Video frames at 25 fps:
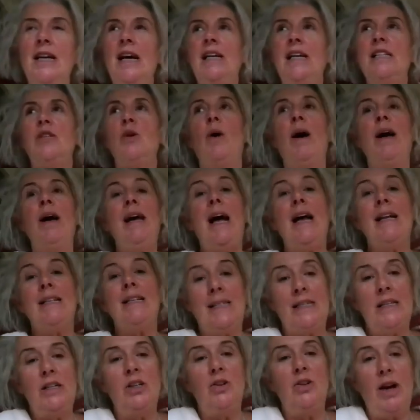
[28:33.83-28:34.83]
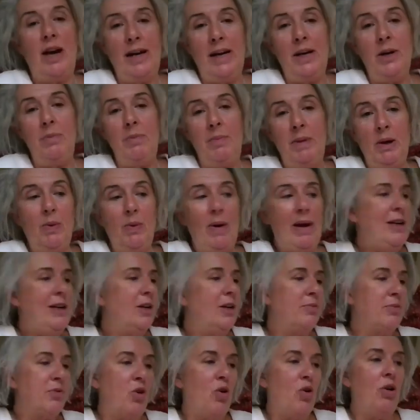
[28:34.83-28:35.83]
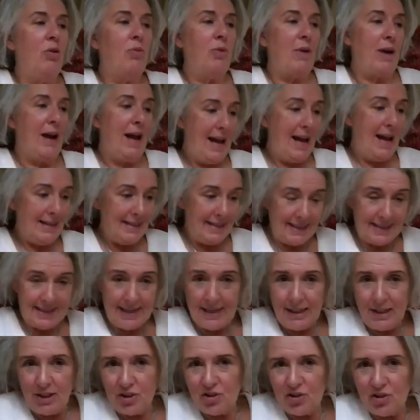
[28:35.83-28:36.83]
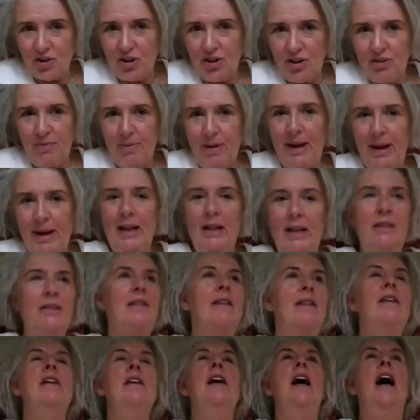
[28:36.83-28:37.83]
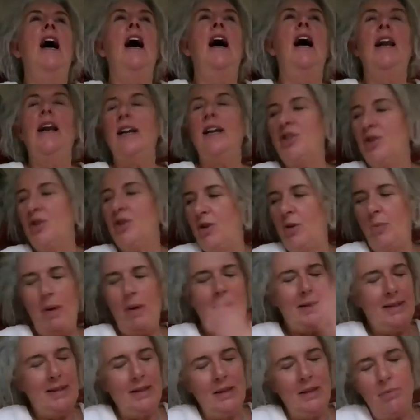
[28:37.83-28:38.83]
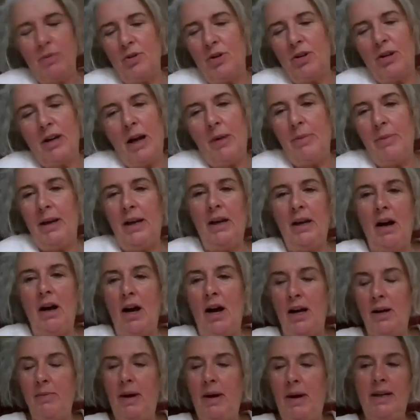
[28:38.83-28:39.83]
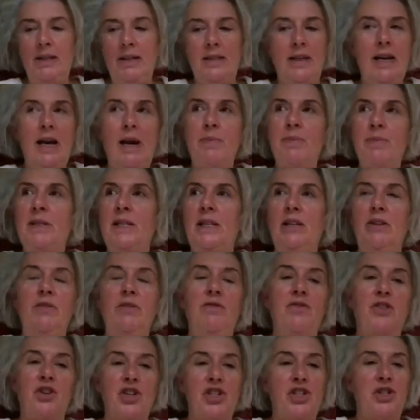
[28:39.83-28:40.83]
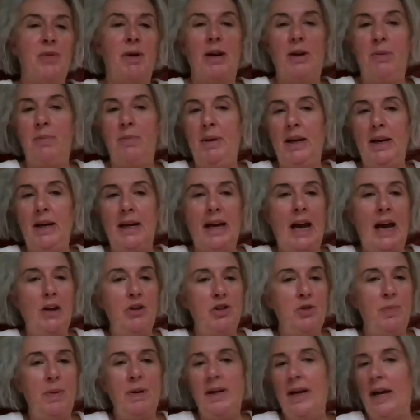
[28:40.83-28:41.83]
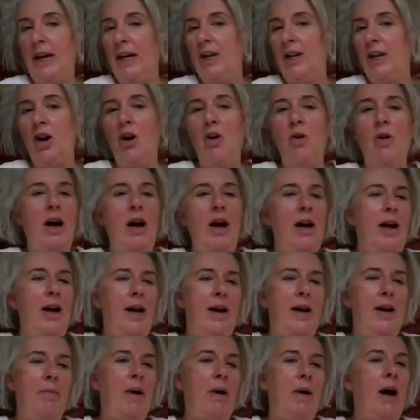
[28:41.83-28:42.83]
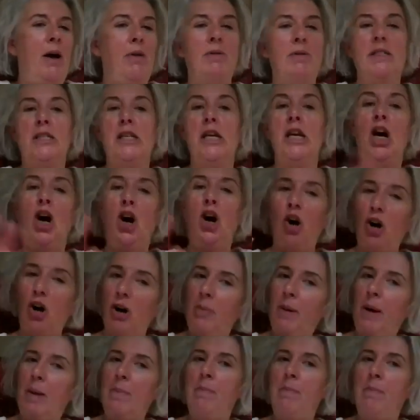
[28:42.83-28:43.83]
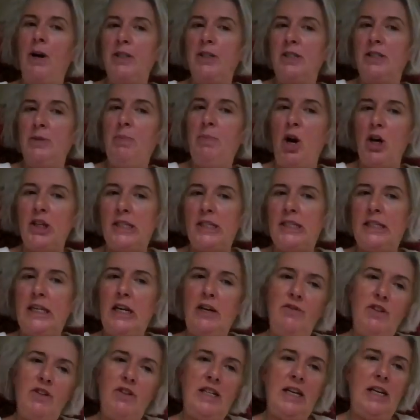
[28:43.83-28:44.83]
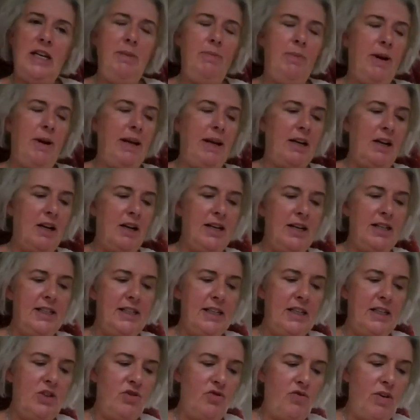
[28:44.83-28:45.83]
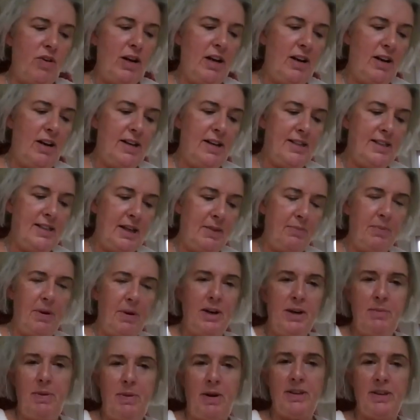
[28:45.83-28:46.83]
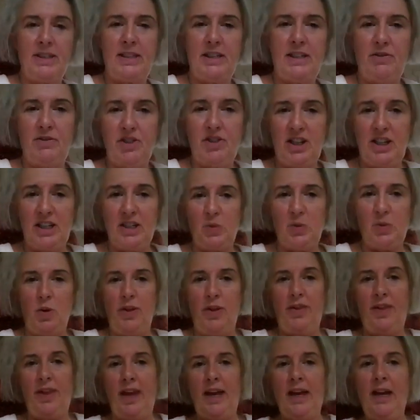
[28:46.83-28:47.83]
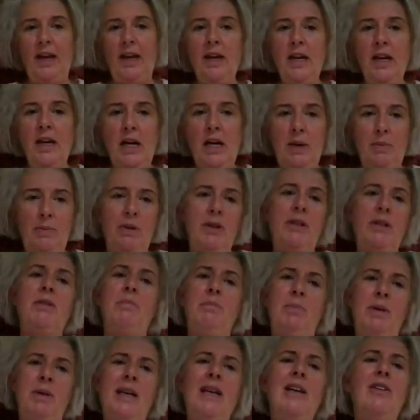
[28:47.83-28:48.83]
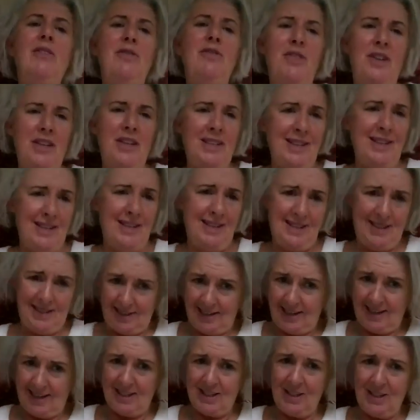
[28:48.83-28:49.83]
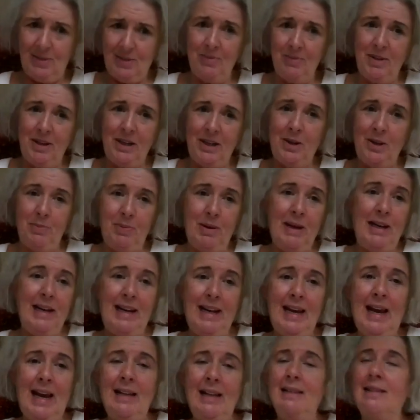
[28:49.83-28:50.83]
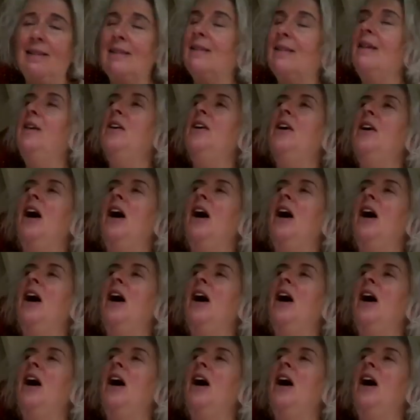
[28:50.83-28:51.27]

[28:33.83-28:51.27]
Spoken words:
So I had a big wake up call where I had to take control of my health. And I talk about it in the book. I mean, I made an absolute virtue out of being a couch potato. I was all about body positivity, but I kind of didn't realize that body positivity is one thing, but being fit is something completely else.